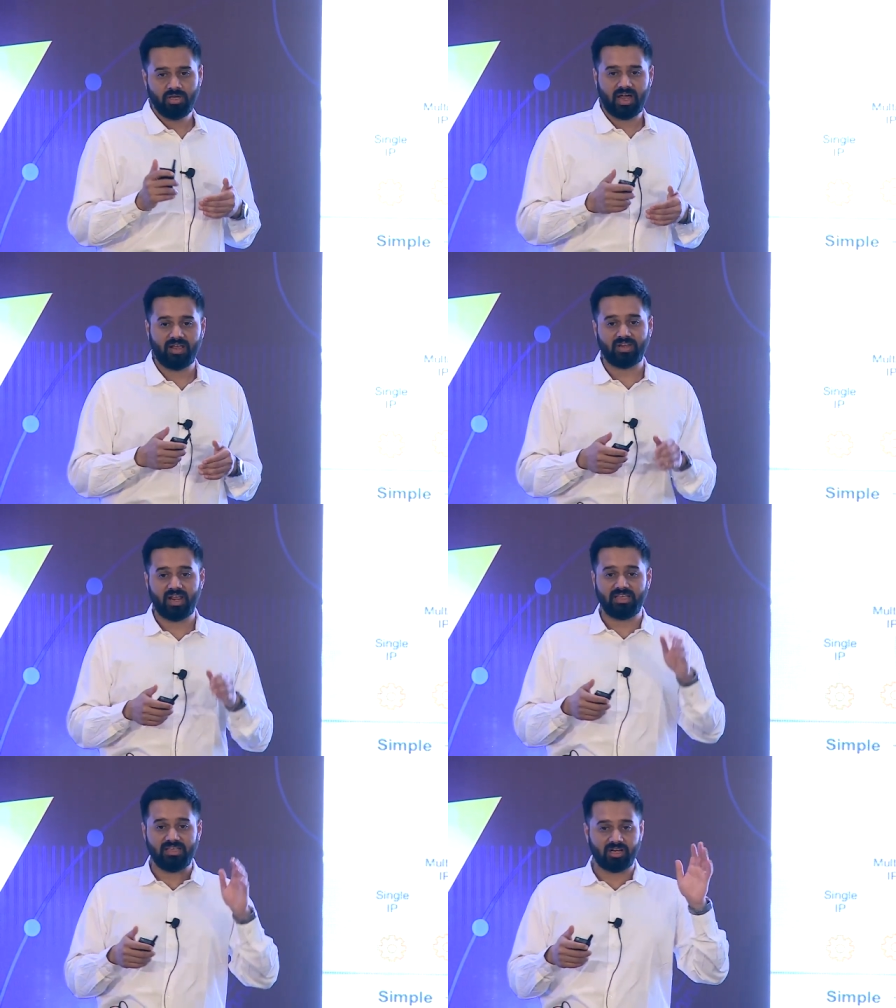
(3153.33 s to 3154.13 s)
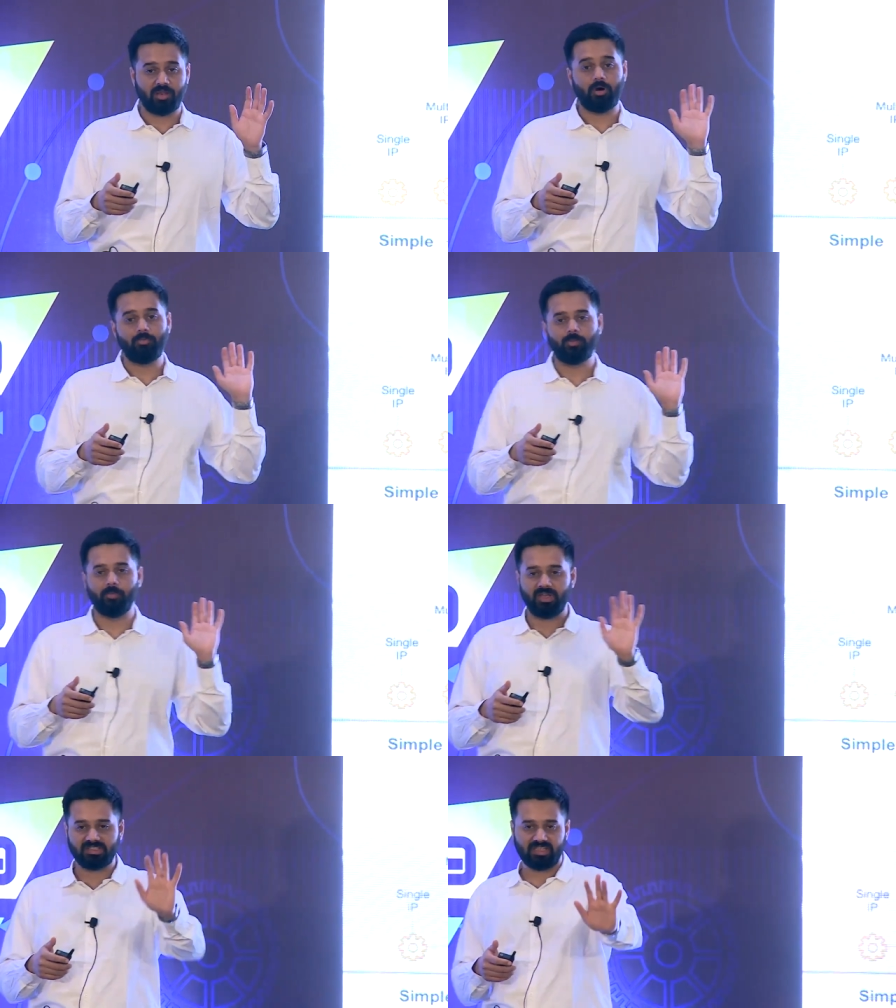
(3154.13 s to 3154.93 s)
And then I'll pop up a
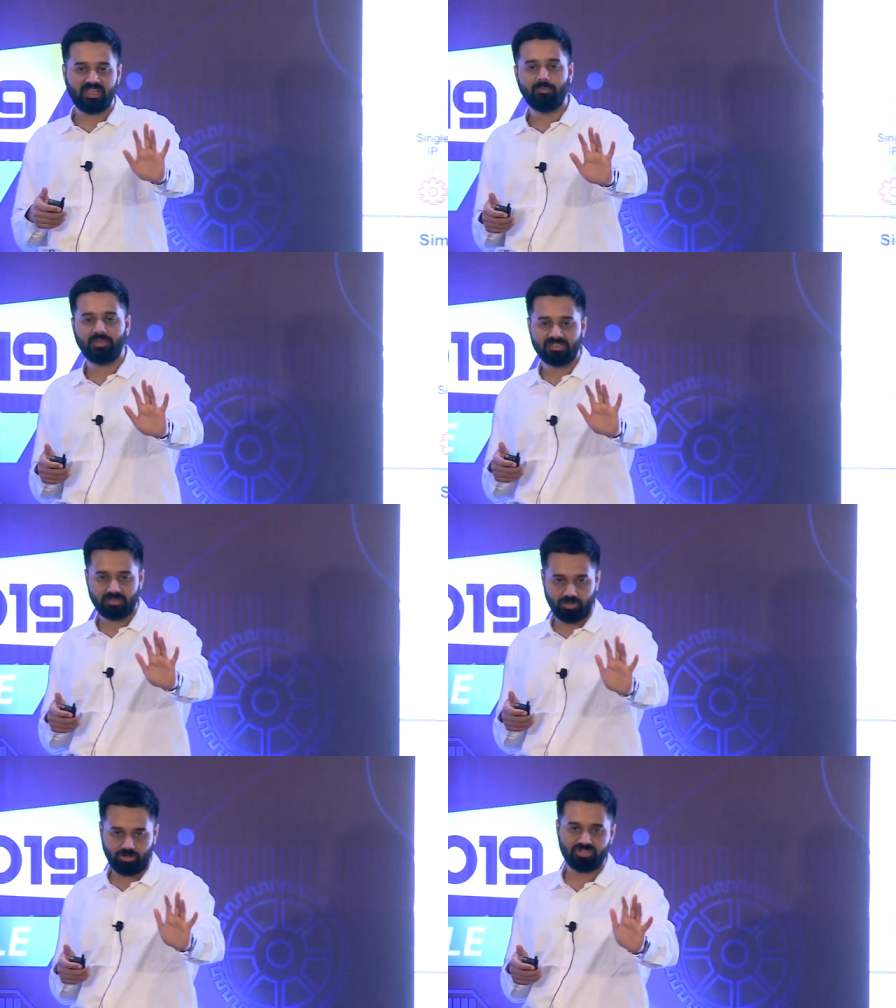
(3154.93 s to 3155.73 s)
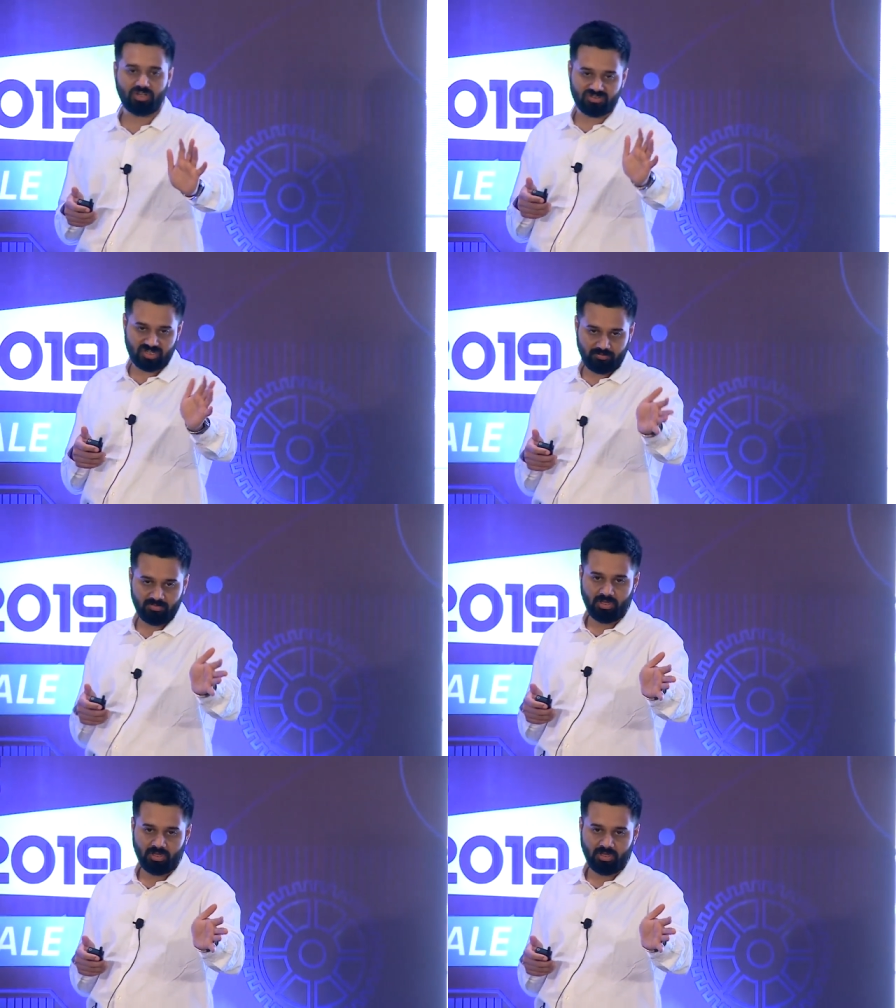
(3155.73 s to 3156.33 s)
page saying, hey, please turn on your JavaScript.